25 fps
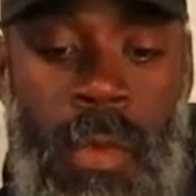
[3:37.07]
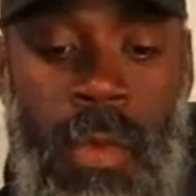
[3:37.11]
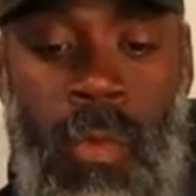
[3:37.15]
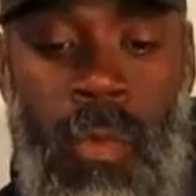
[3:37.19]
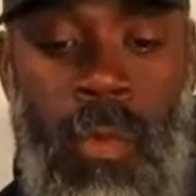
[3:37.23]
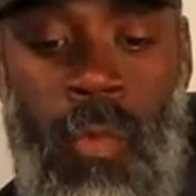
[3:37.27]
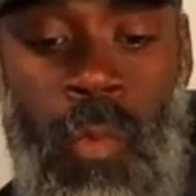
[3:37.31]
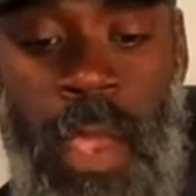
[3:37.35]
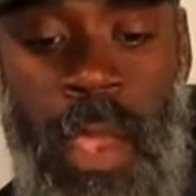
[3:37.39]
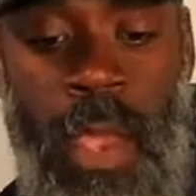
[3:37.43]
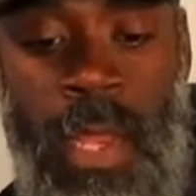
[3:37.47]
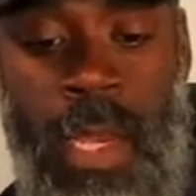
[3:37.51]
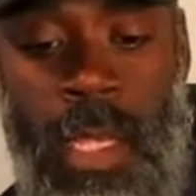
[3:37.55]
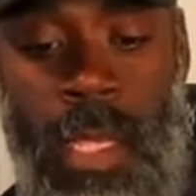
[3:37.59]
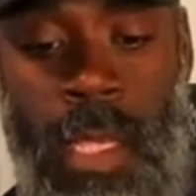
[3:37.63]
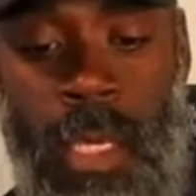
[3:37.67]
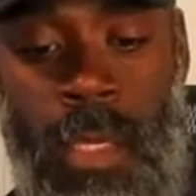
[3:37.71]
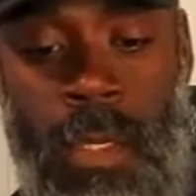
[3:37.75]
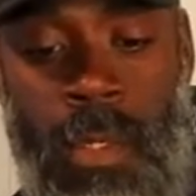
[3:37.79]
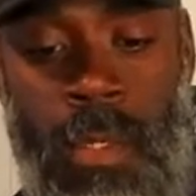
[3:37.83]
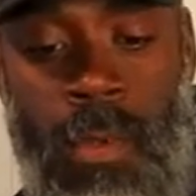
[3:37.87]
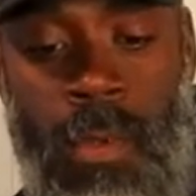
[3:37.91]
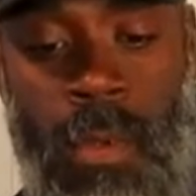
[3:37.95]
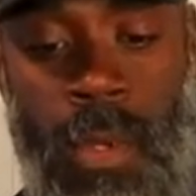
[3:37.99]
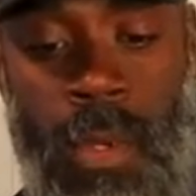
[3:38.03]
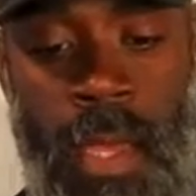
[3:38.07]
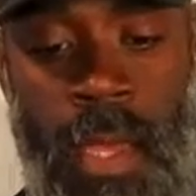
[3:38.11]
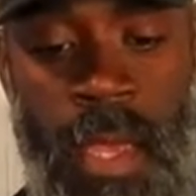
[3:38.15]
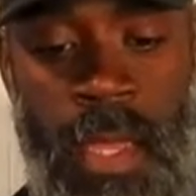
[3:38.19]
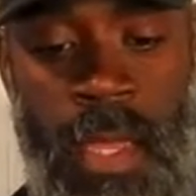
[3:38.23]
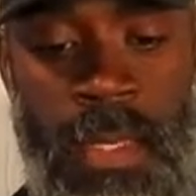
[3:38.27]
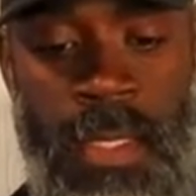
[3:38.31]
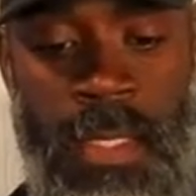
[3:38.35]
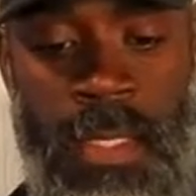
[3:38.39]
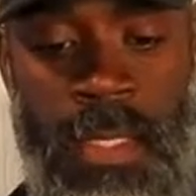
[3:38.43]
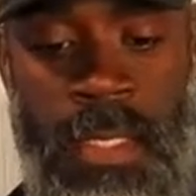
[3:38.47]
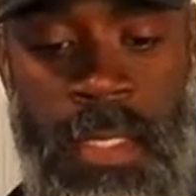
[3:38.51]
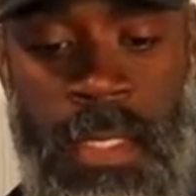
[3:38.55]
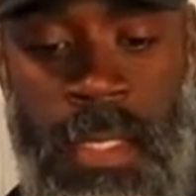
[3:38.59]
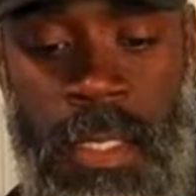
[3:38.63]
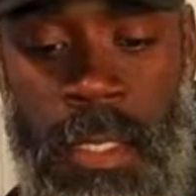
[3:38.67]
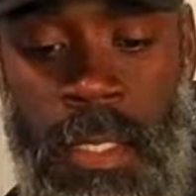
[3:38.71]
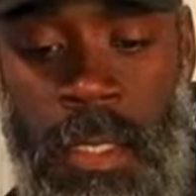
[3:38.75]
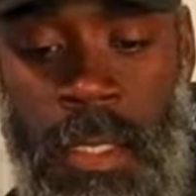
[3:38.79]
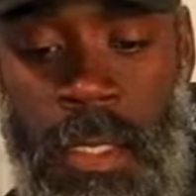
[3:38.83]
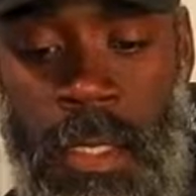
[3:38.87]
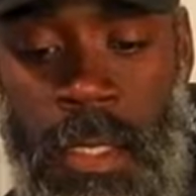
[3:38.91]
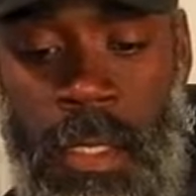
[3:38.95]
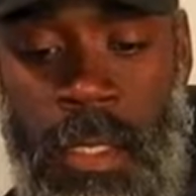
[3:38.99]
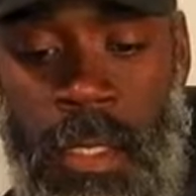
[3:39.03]
radio, and
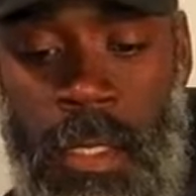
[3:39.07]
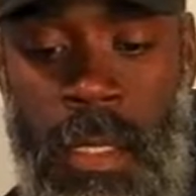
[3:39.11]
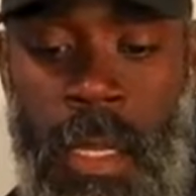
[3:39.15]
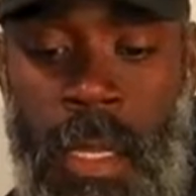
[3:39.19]
sling.